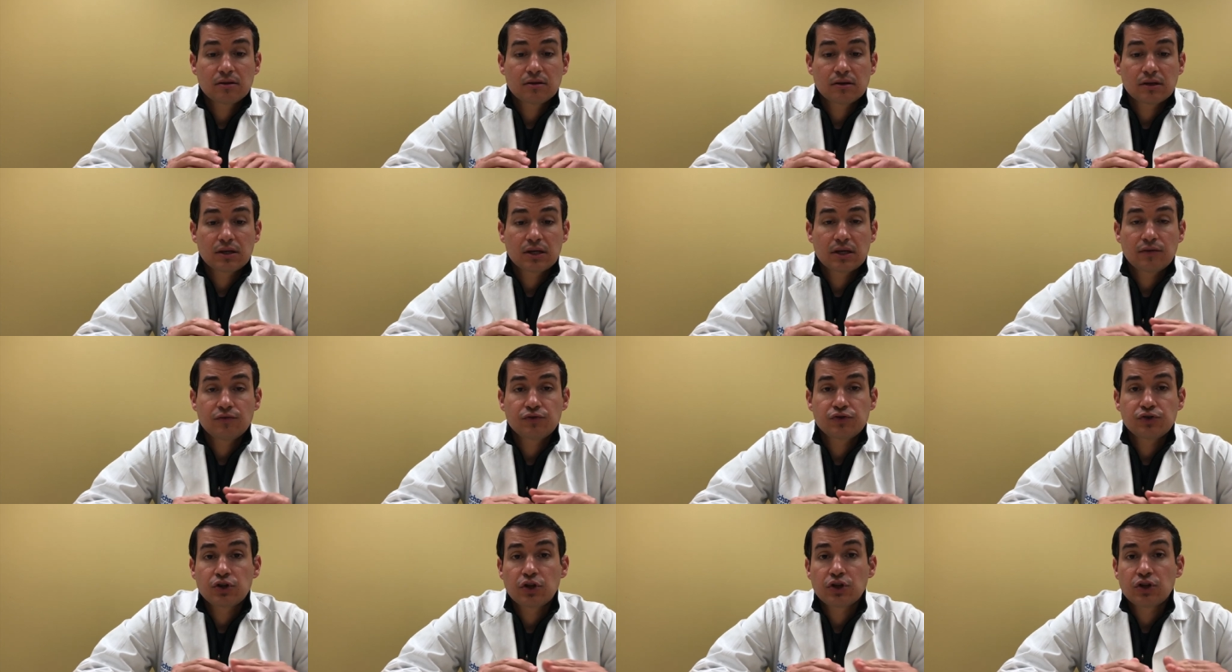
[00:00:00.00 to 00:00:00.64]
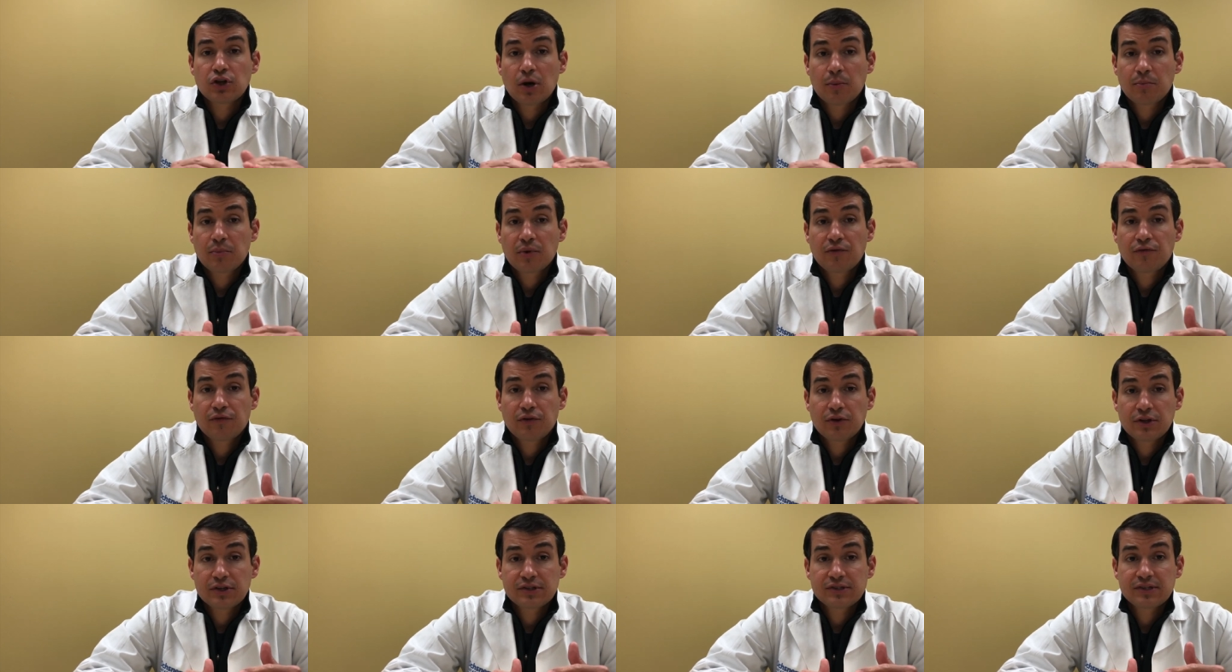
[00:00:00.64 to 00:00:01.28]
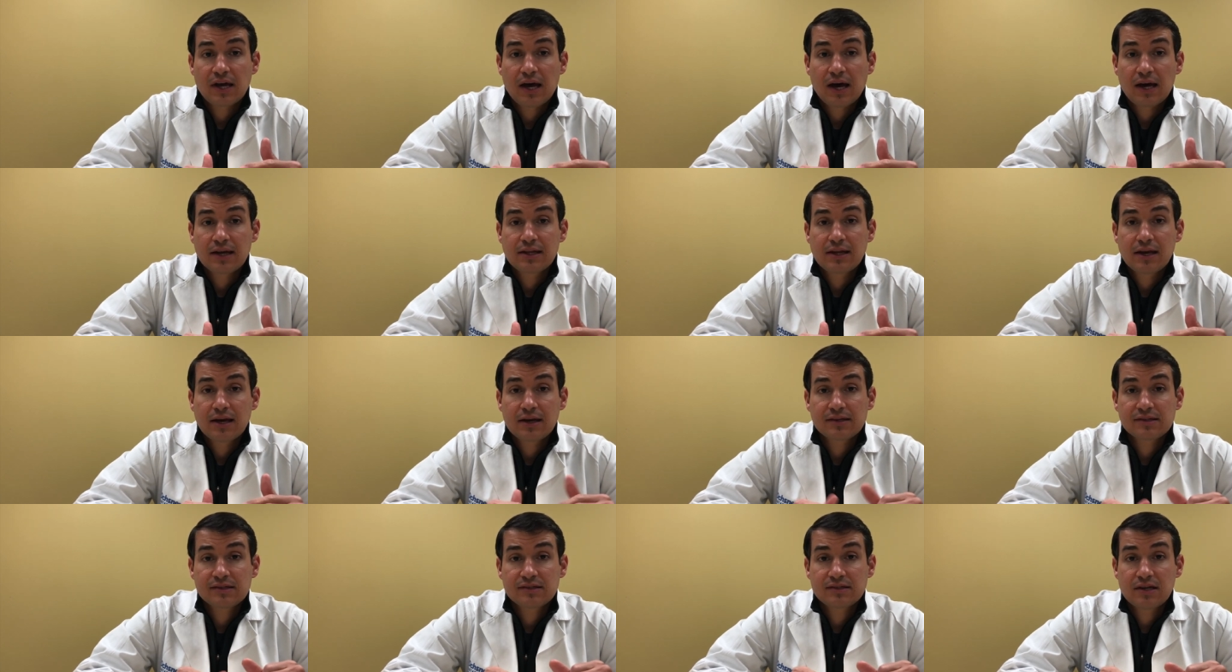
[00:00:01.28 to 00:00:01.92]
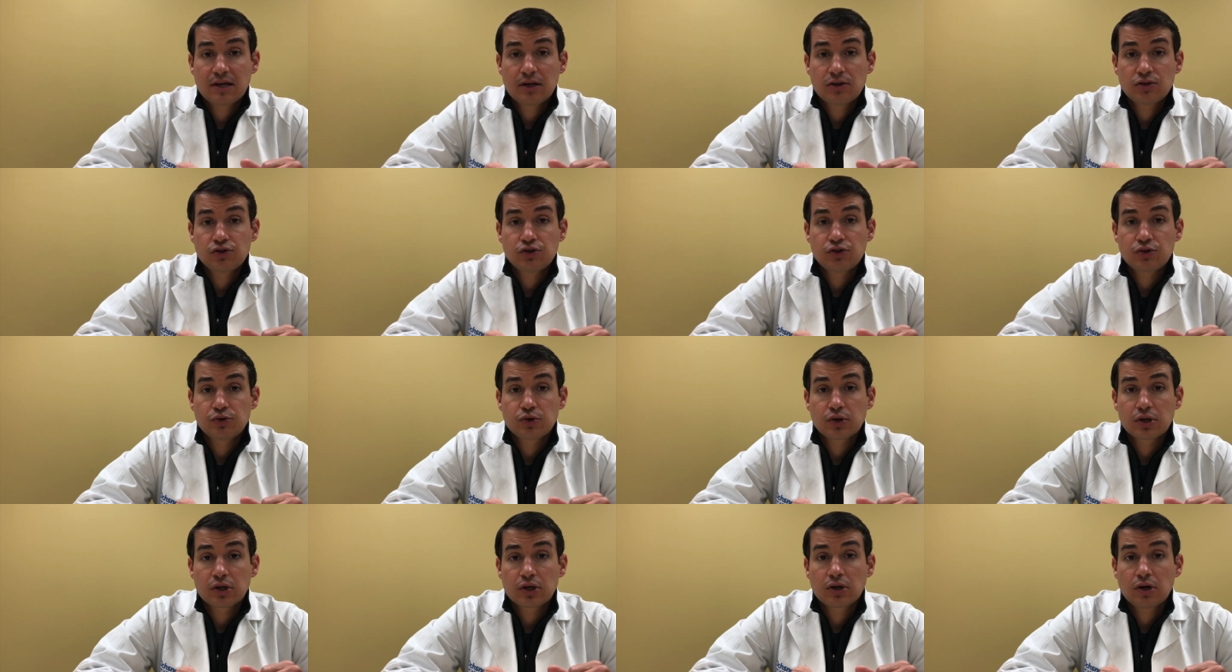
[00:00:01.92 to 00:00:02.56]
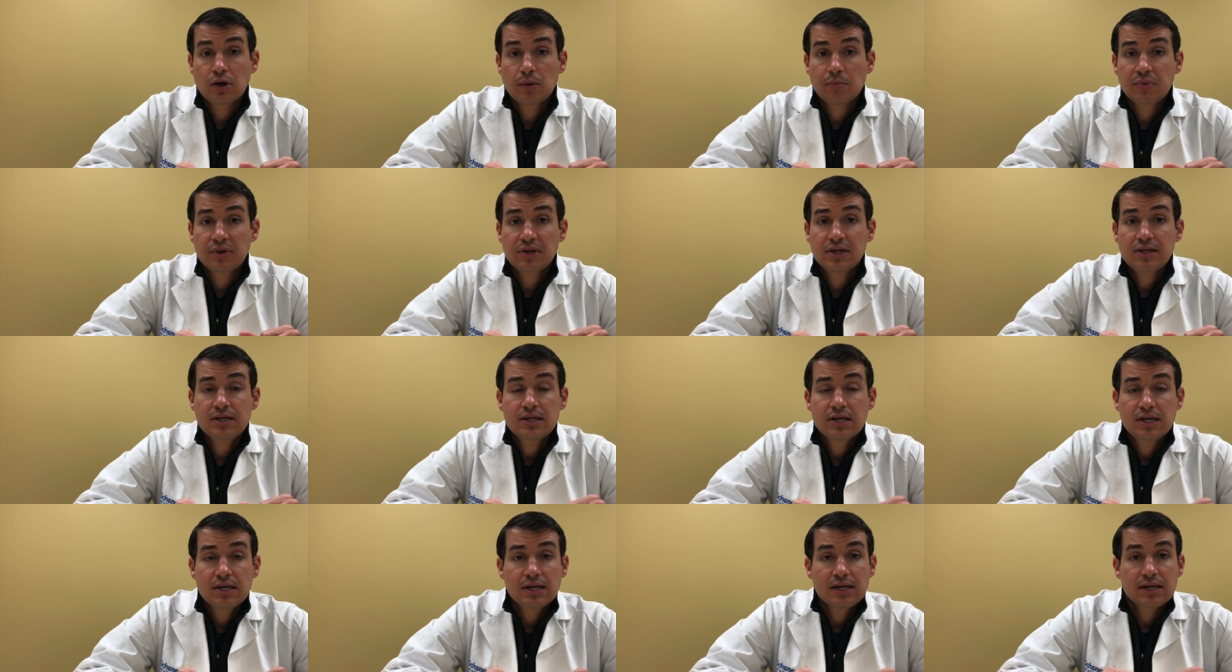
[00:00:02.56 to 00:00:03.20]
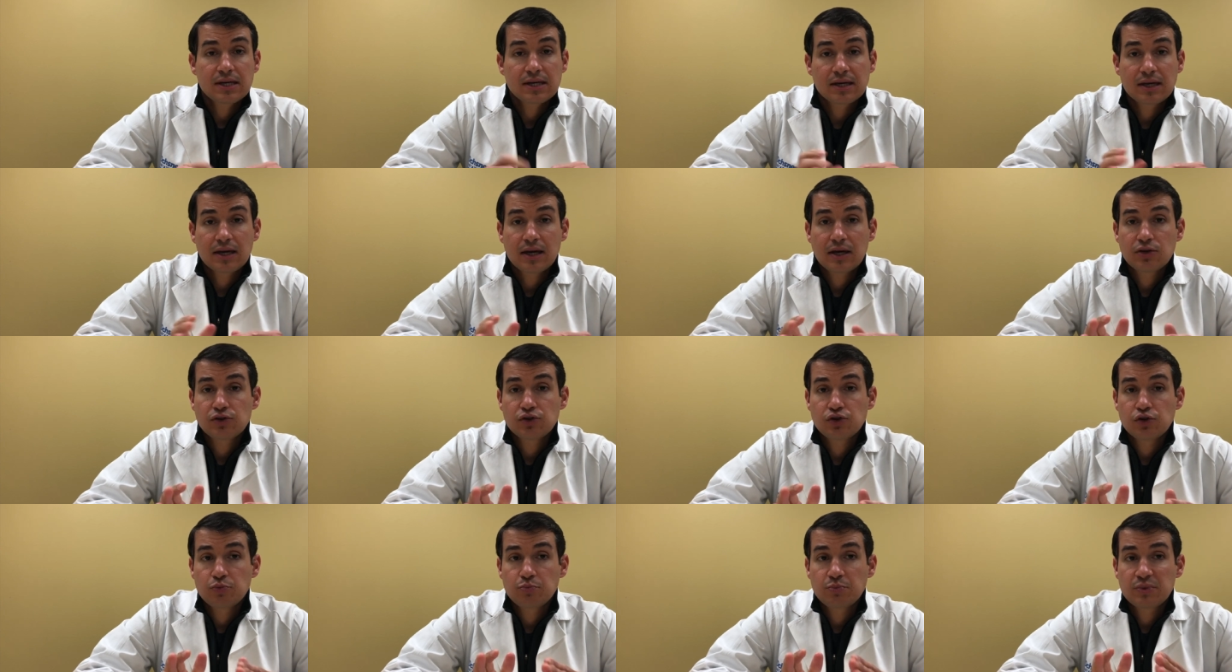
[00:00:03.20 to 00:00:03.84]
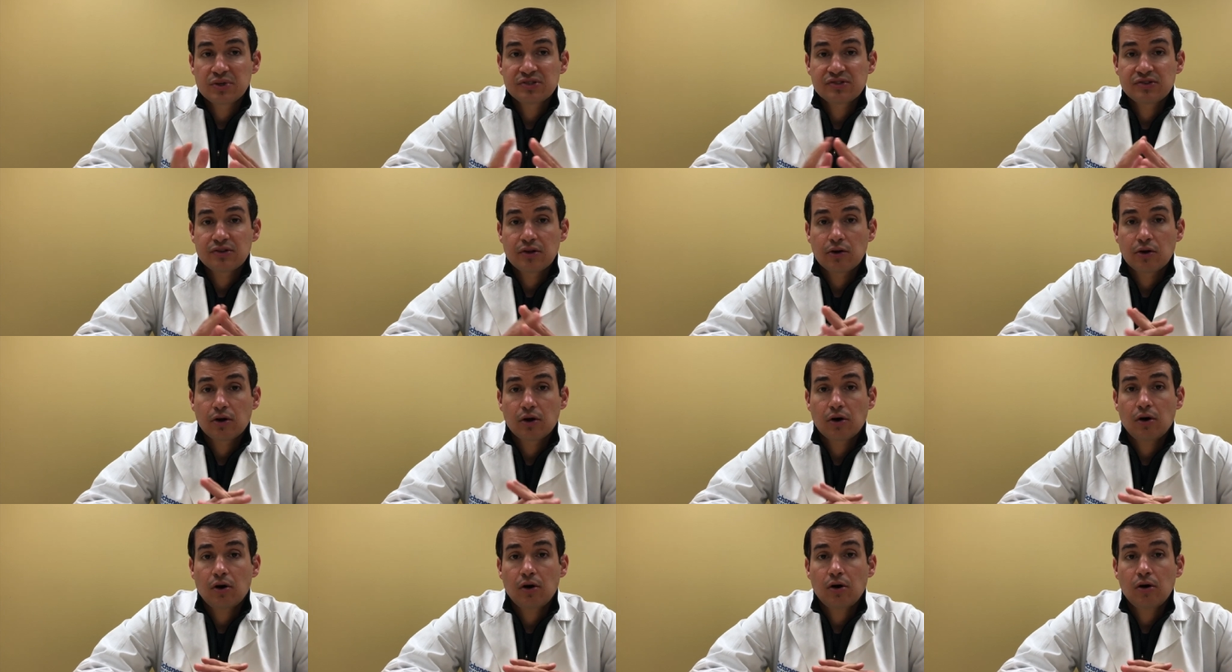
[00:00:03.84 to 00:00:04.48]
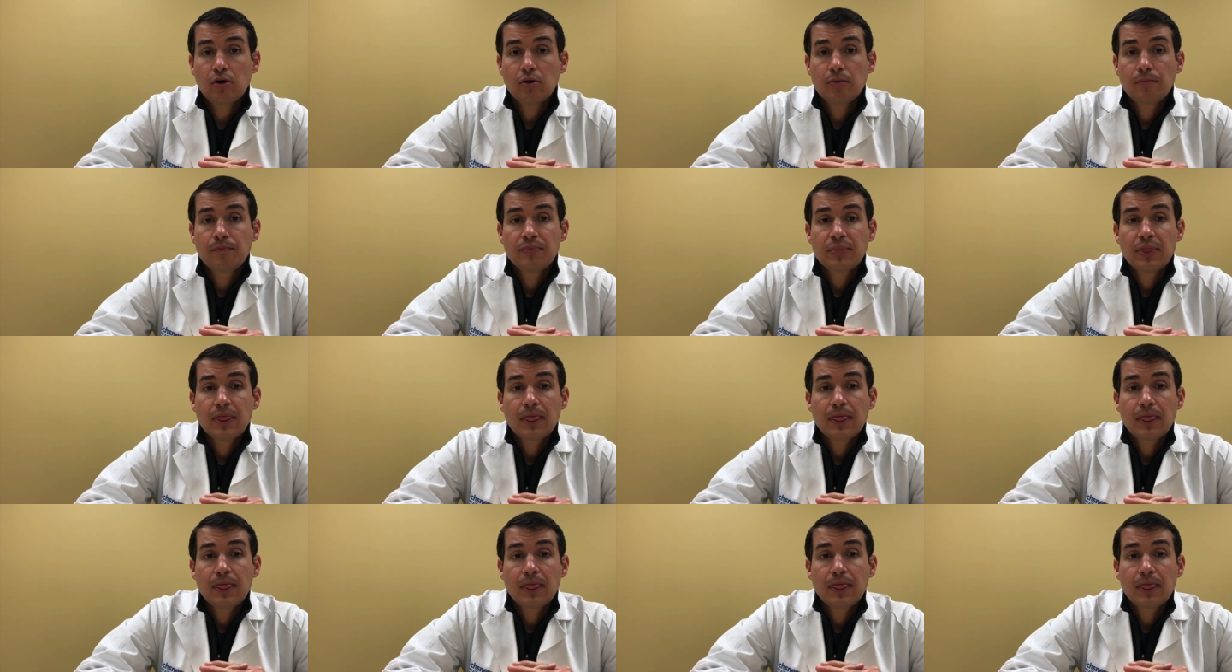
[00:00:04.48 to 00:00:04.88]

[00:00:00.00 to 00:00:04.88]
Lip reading: gives you the number for the Zynex 10 unit company in case you missed their call.